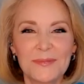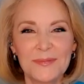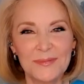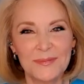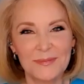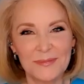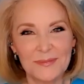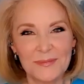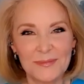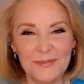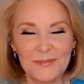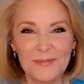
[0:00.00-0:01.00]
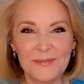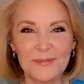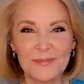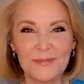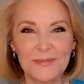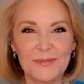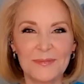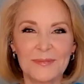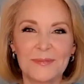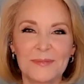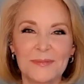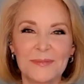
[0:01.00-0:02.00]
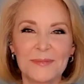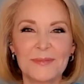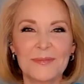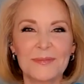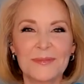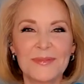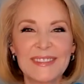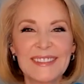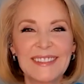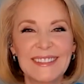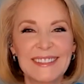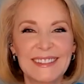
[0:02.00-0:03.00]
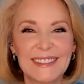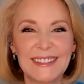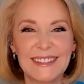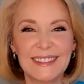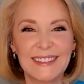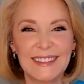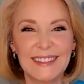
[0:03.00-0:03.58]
[no speech]